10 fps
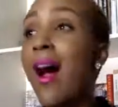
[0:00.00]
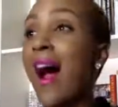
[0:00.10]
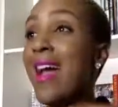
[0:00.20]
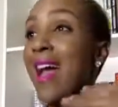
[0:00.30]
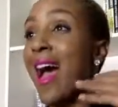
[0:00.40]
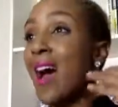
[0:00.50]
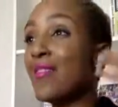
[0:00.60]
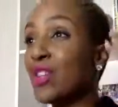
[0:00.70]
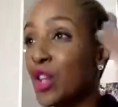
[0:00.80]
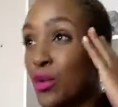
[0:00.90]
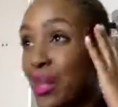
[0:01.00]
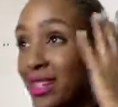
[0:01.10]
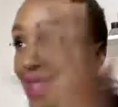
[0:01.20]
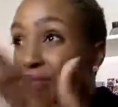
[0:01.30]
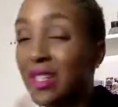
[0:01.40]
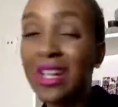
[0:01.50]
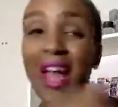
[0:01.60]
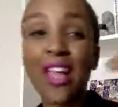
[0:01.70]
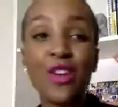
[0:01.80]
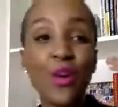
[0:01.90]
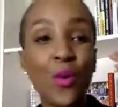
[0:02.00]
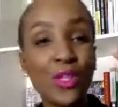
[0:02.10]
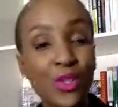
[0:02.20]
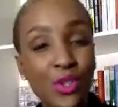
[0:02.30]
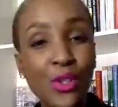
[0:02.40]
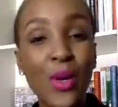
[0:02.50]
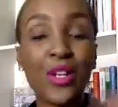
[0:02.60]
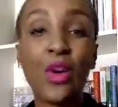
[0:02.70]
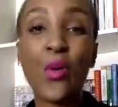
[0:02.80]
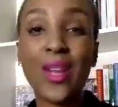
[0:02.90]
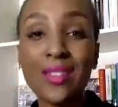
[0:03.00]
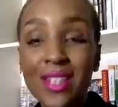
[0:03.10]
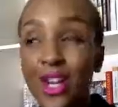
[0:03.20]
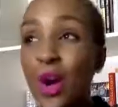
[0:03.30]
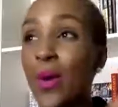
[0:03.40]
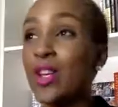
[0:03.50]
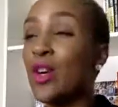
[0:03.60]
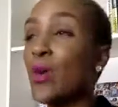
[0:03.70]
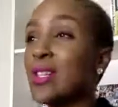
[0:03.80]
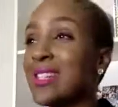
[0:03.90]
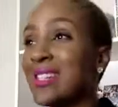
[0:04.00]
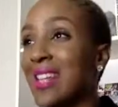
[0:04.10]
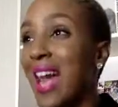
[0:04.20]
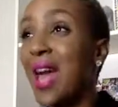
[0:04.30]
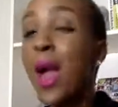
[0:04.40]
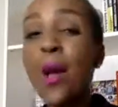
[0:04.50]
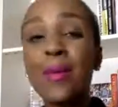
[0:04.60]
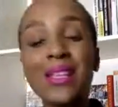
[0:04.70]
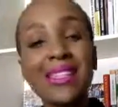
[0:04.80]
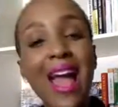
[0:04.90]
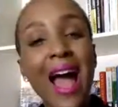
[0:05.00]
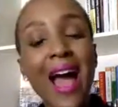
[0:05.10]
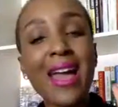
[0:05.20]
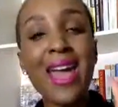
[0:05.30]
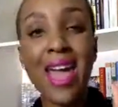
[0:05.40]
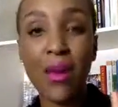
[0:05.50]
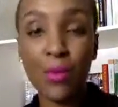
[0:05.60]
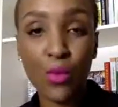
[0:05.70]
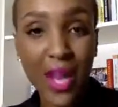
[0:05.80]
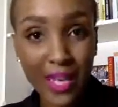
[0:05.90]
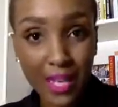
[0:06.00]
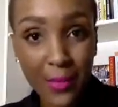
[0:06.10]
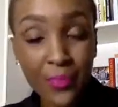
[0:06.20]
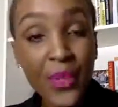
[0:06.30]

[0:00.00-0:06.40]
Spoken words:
I have the creativity, I know what to do, I know where to go, I know what to say, because I am ready.